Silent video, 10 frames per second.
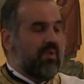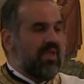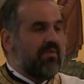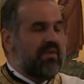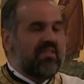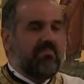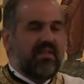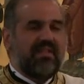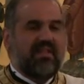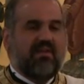We are in the
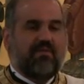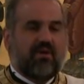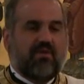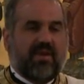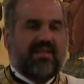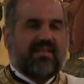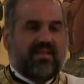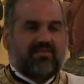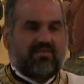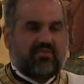middle of a Great
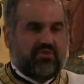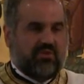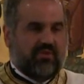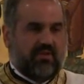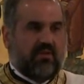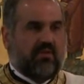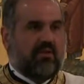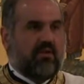Lenten journey,